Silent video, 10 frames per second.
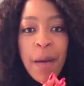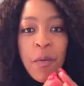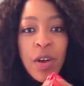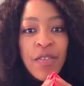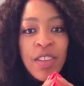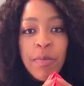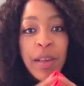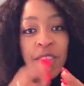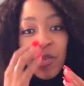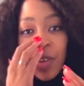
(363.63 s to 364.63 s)
one of his
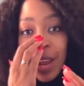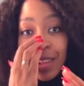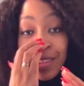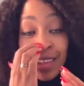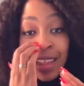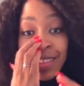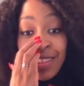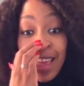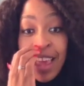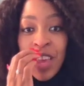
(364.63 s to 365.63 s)
best friends and
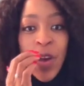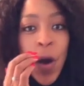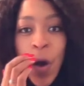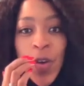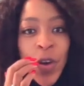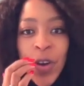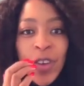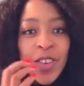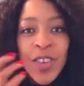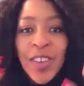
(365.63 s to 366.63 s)
saying, yo,
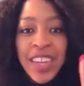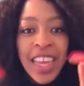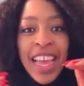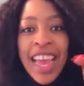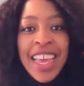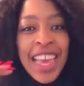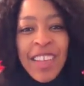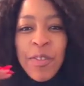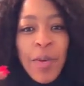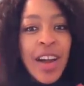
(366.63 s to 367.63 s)
dude,
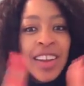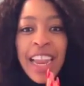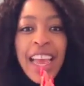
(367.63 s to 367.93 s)
guess what?